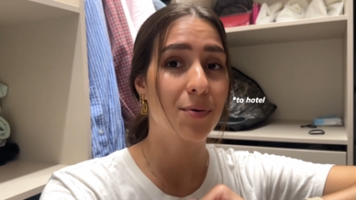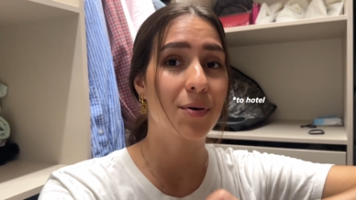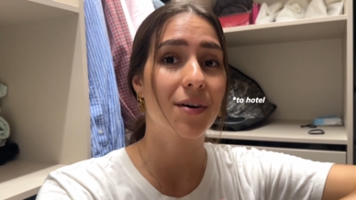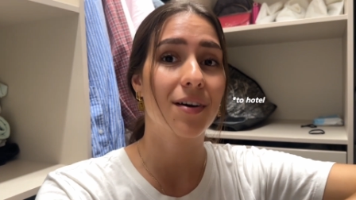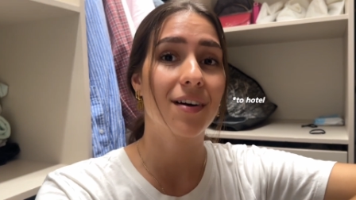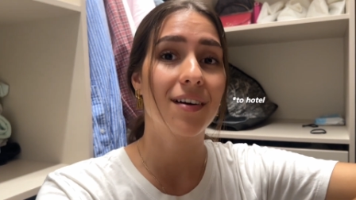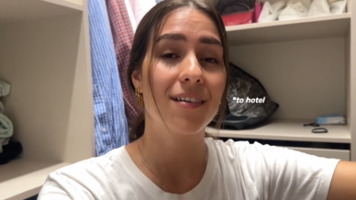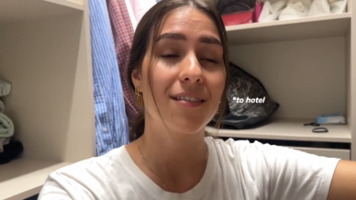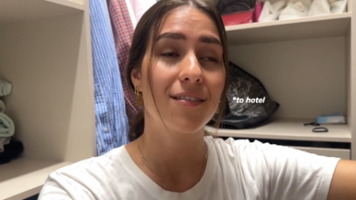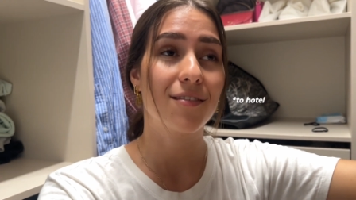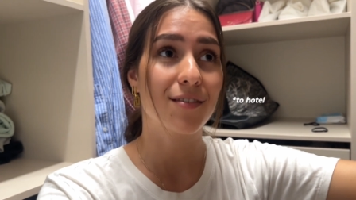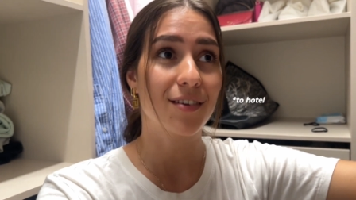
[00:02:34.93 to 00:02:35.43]

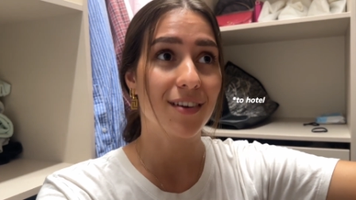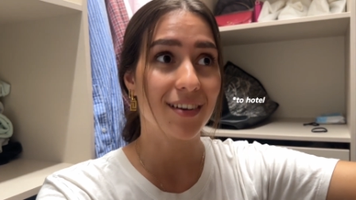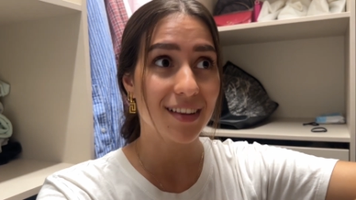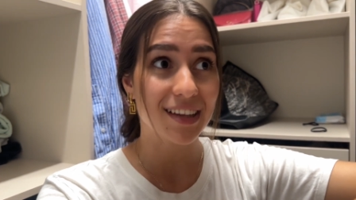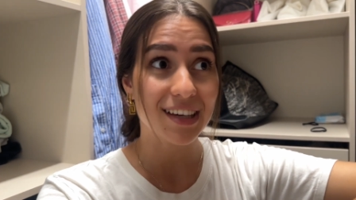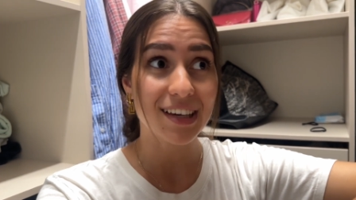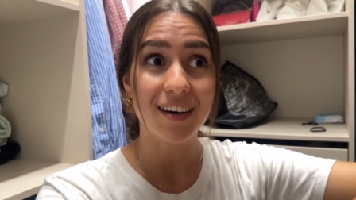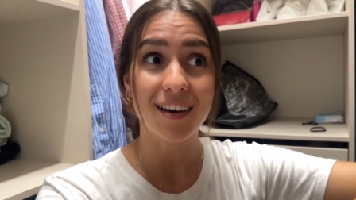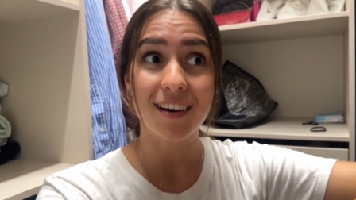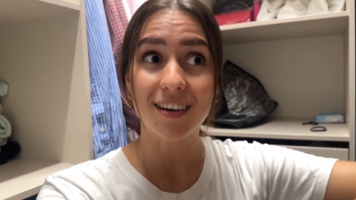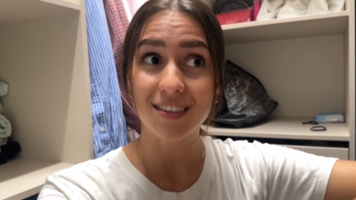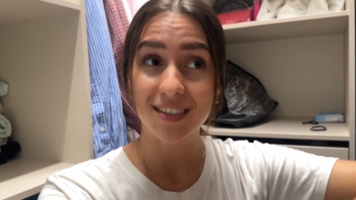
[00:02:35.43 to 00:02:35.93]
were
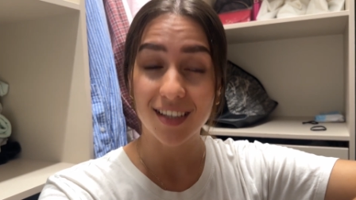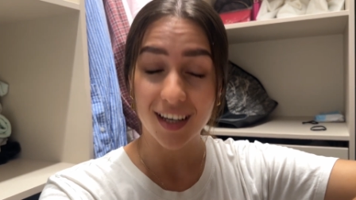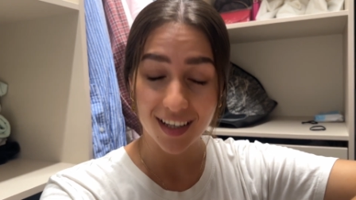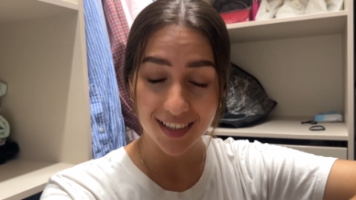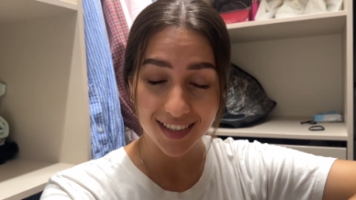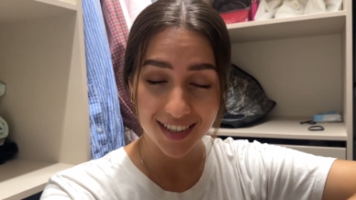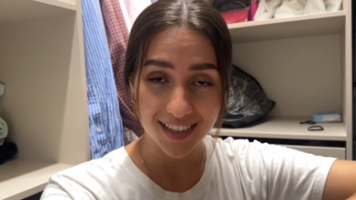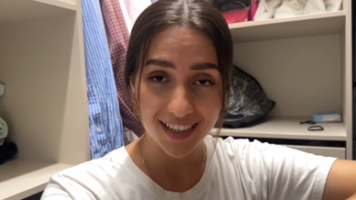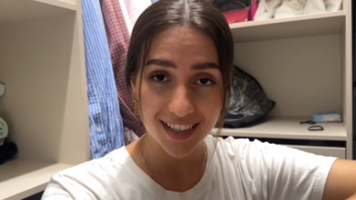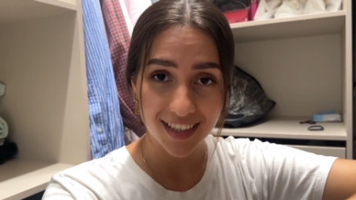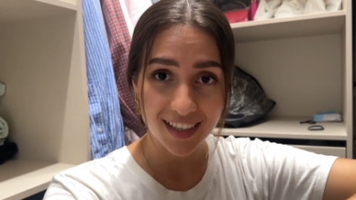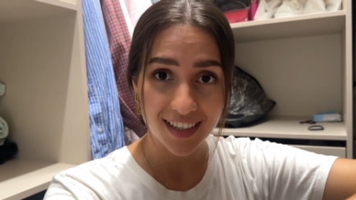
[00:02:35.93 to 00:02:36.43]
really
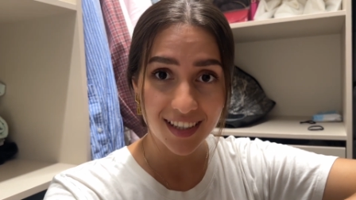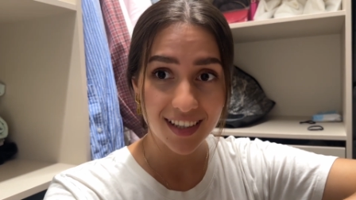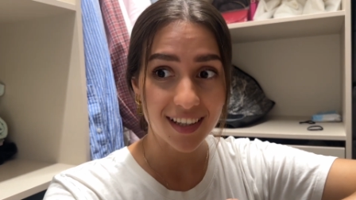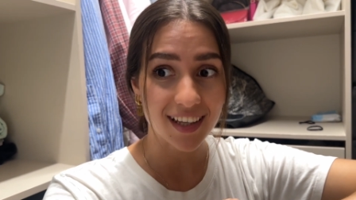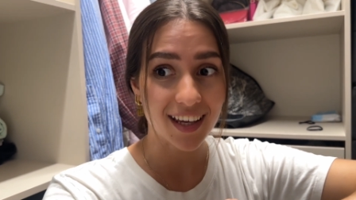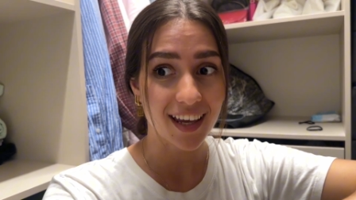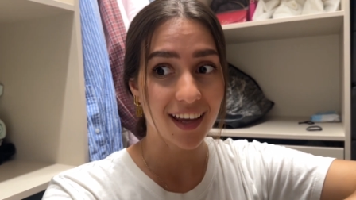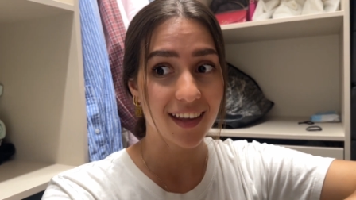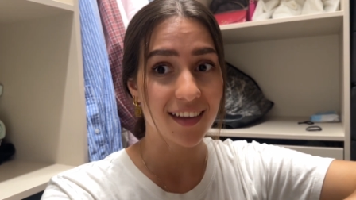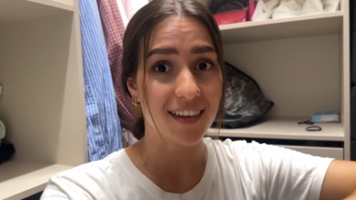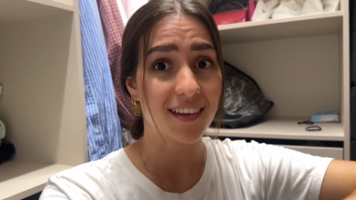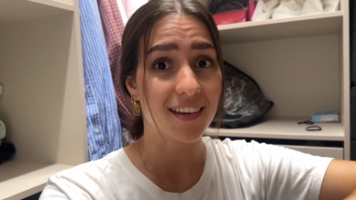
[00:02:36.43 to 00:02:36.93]
exhausted
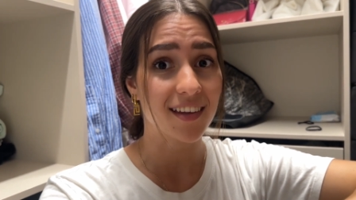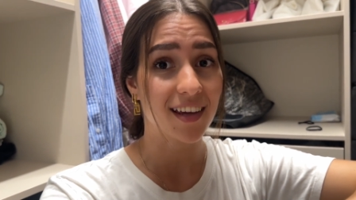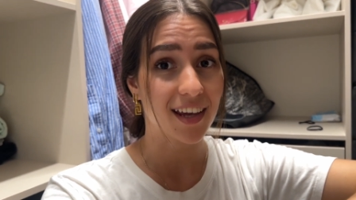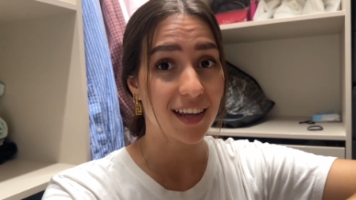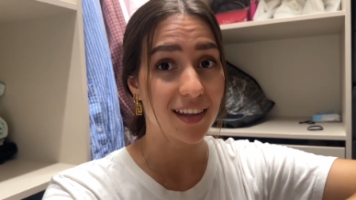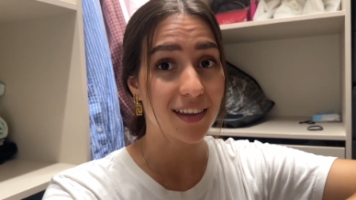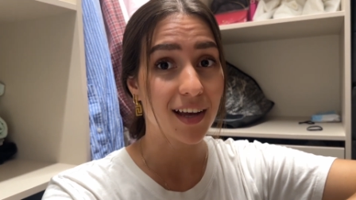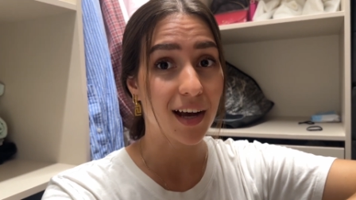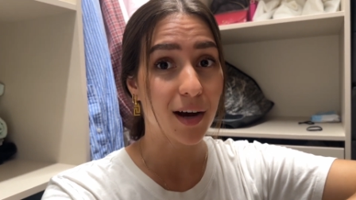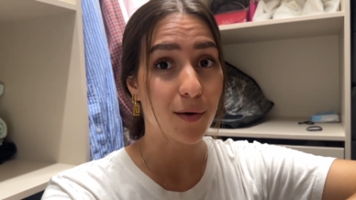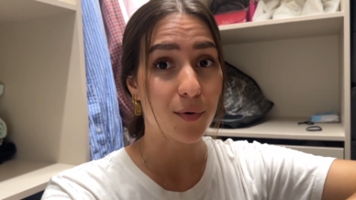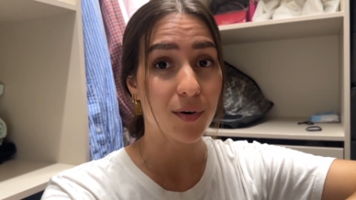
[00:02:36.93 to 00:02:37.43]
they had an
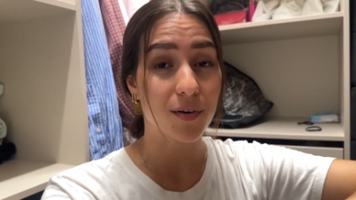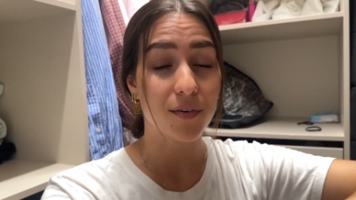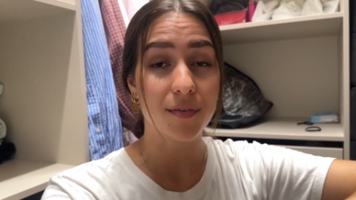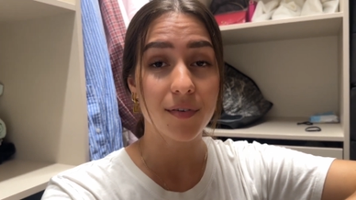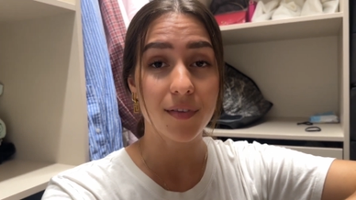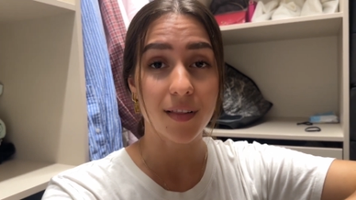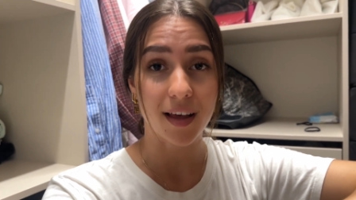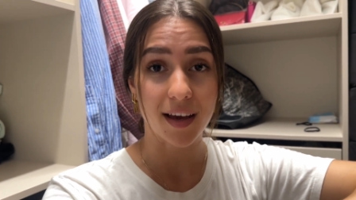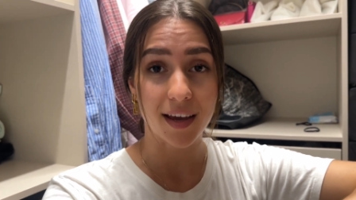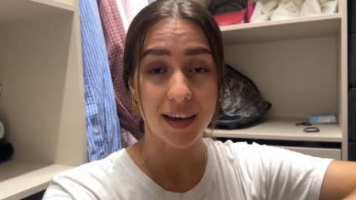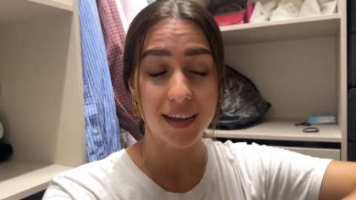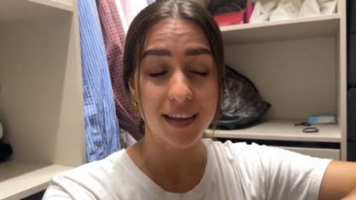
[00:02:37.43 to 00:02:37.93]
eight hour
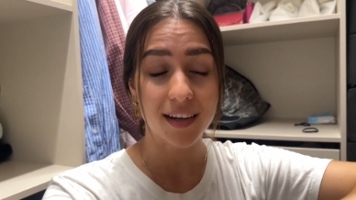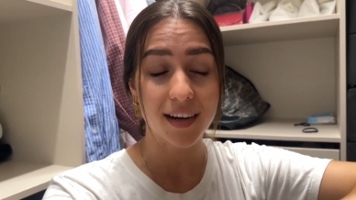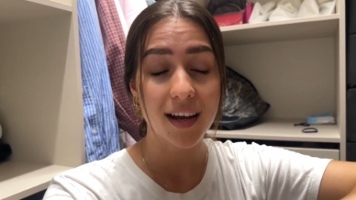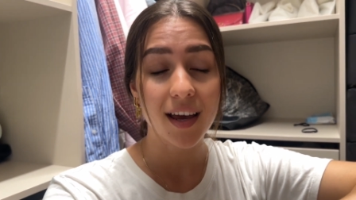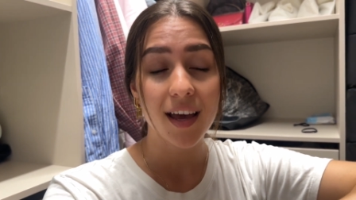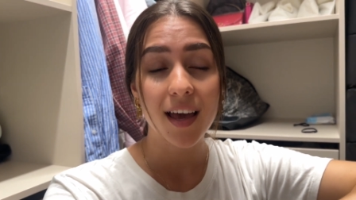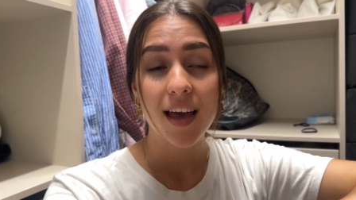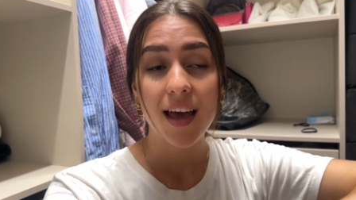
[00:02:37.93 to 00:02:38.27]
flight